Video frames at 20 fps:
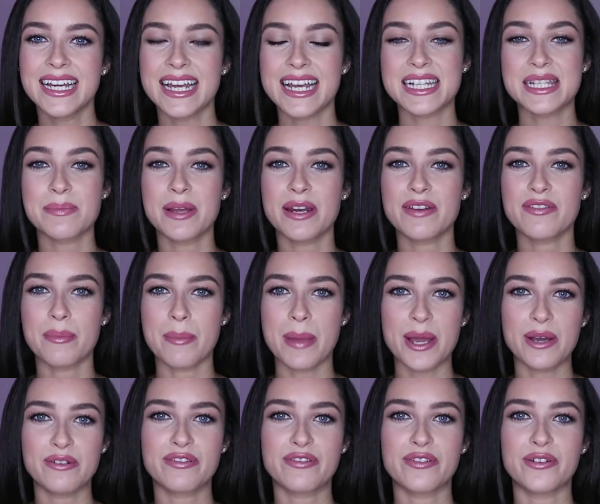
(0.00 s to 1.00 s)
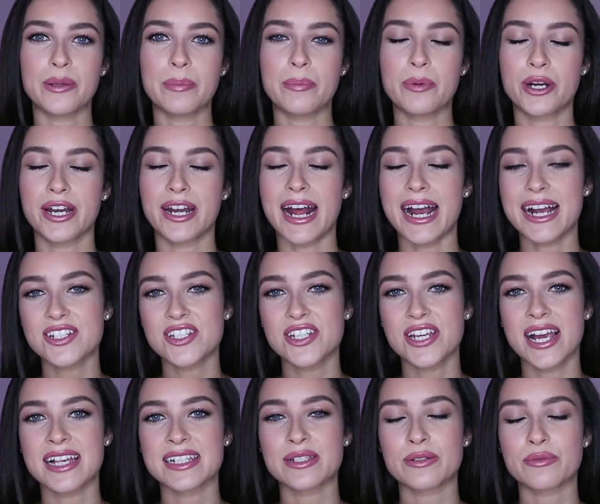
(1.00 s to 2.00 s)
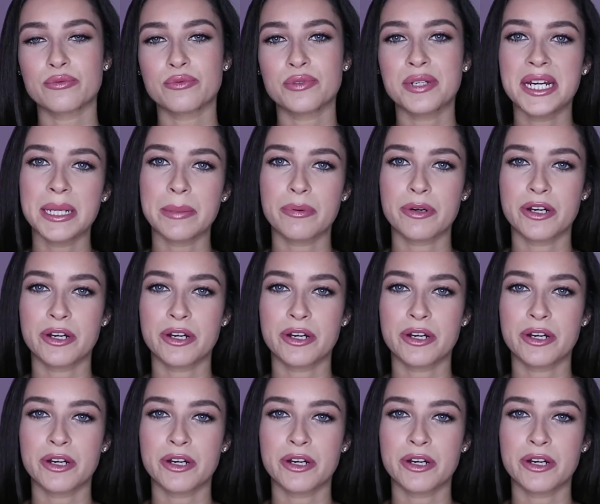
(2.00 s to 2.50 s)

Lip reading: It's a bit of a mouthful, but it actually has a really